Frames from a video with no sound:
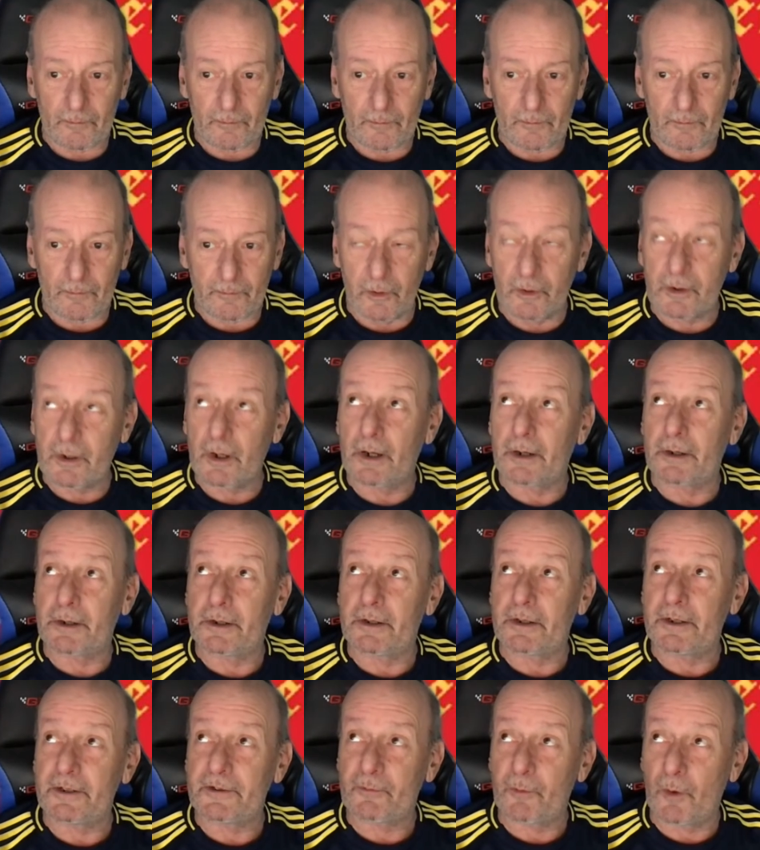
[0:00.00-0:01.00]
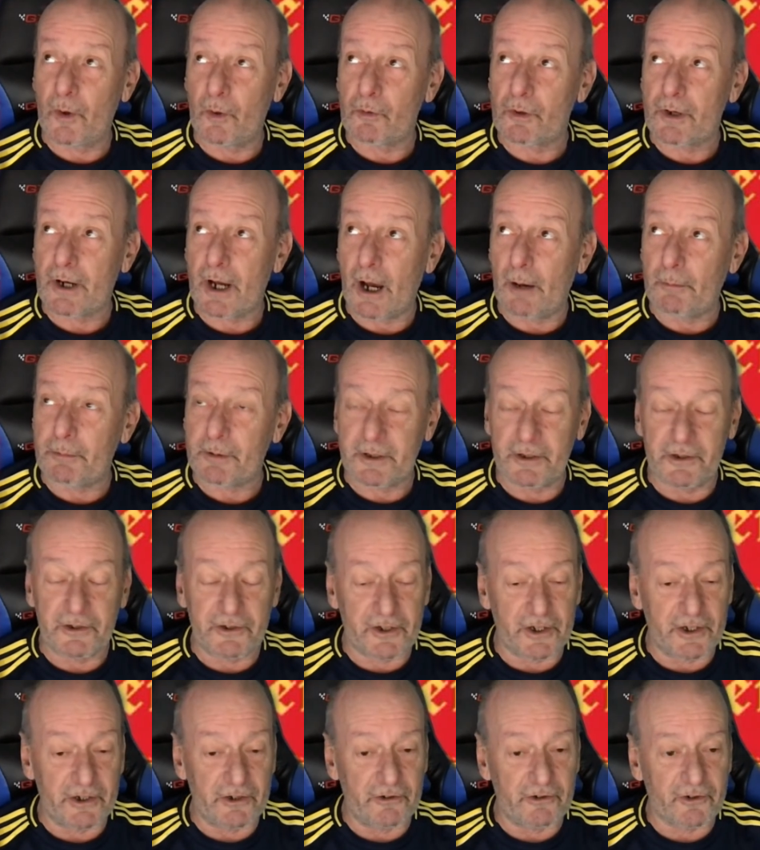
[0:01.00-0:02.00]
look, and this World Cup
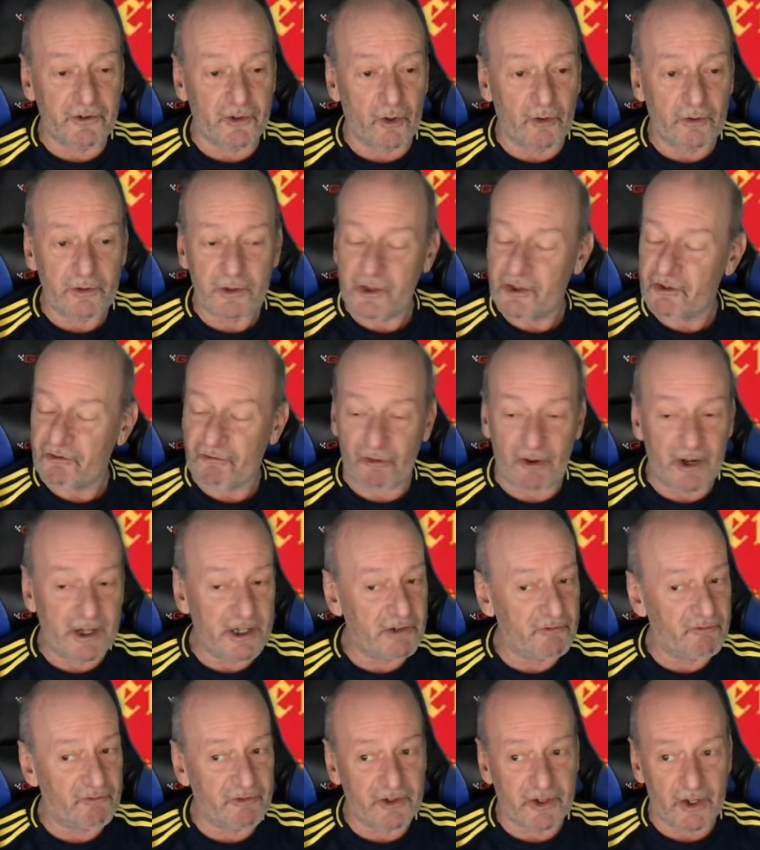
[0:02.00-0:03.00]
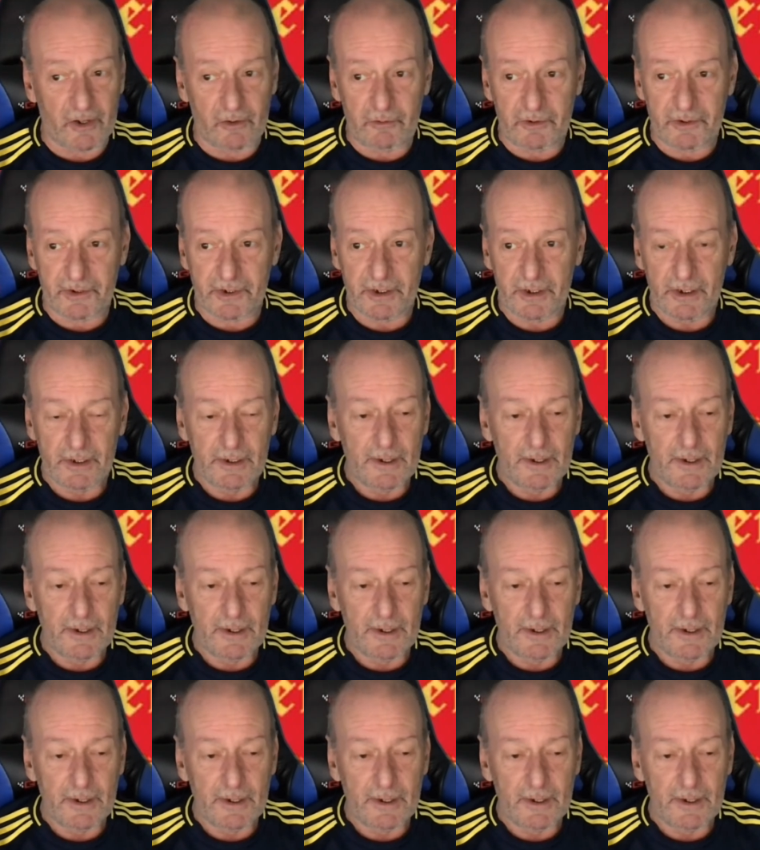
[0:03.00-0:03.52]
continues on. Strange results.